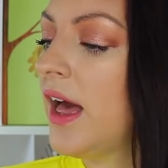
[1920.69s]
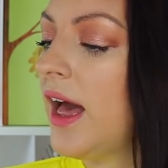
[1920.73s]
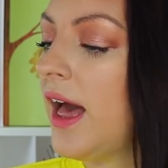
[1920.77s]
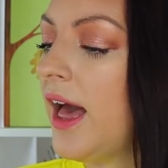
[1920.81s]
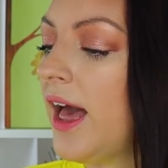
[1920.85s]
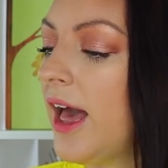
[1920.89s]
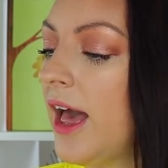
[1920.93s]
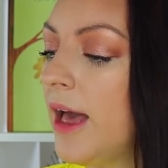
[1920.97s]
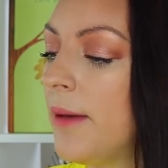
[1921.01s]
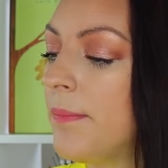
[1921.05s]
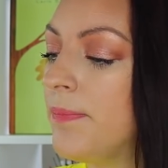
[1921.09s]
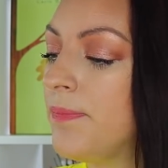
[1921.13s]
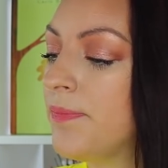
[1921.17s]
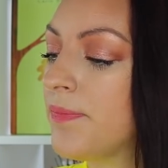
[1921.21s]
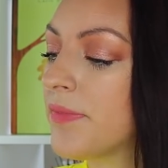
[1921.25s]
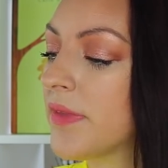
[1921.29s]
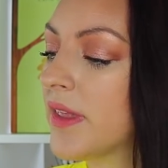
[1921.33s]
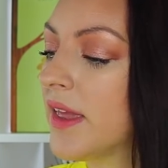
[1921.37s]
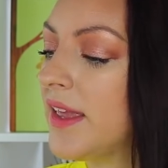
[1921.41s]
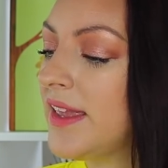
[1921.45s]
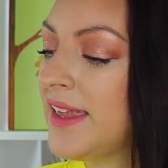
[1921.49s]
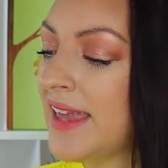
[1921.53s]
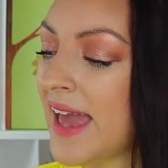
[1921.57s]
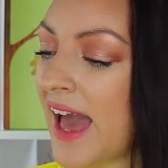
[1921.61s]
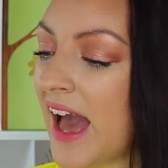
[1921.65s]
Um,
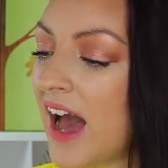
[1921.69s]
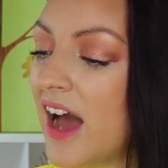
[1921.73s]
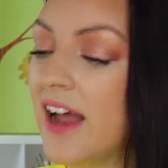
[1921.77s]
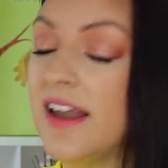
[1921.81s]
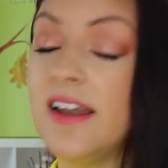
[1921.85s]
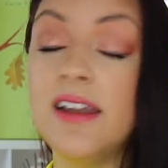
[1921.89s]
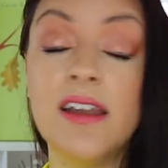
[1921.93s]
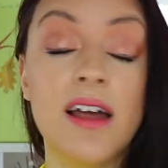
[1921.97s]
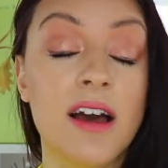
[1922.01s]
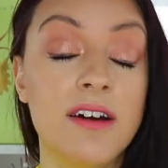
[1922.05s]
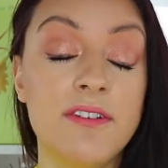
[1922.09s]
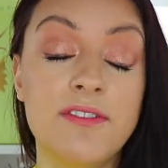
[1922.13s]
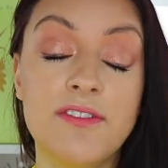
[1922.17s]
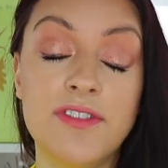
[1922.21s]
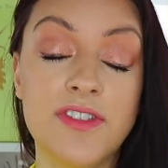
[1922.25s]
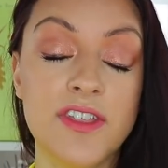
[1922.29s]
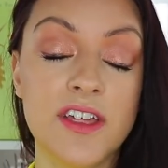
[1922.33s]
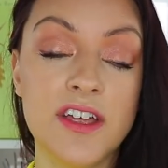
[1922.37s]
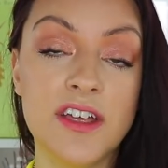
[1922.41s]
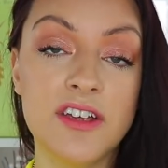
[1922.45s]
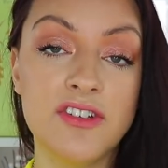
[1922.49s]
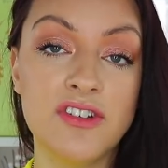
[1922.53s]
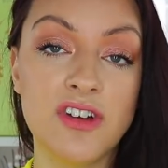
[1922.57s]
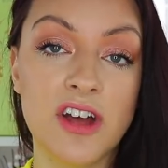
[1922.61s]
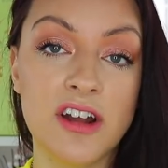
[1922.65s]
yeah, I love
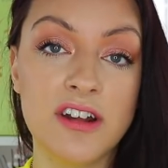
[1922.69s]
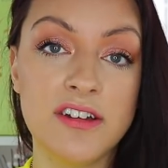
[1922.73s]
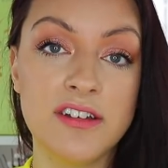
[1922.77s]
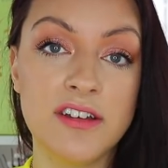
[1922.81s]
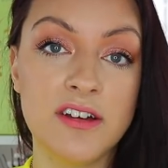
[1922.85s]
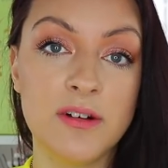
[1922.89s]
the Charlotte